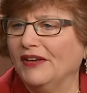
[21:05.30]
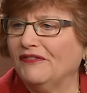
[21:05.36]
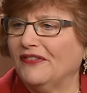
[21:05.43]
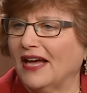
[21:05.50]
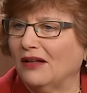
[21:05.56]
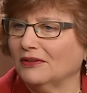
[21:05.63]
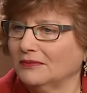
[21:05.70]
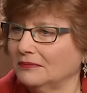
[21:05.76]

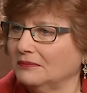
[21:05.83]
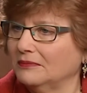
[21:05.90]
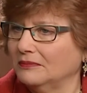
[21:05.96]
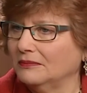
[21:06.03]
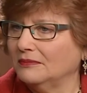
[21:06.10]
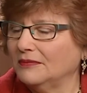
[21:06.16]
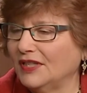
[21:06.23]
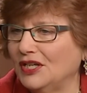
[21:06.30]
felt
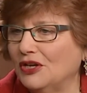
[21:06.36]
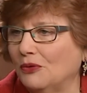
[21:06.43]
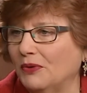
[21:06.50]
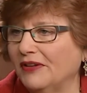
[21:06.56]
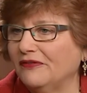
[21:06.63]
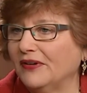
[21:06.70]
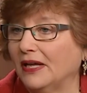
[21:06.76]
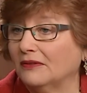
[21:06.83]

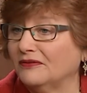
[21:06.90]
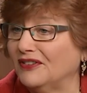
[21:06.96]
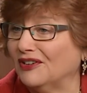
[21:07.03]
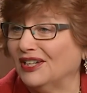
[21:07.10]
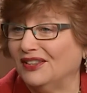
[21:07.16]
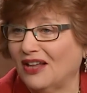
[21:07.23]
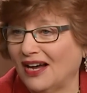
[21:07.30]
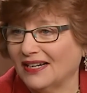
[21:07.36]

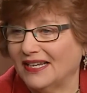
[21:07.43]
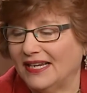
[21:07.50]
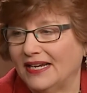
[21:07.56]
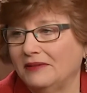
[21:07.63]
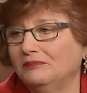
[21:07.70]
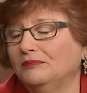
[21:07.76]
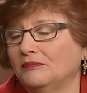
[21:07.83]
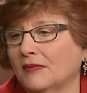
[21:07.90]
very
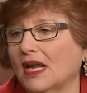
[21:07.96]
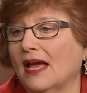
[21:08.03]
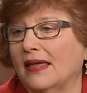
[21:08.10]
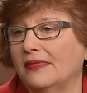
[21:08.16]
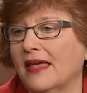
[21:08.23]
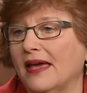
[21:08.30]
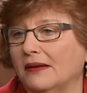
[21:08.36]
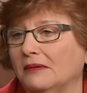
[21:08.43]
lucky.
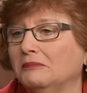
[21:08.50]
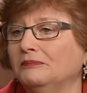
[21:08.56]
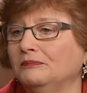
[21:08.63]
And then,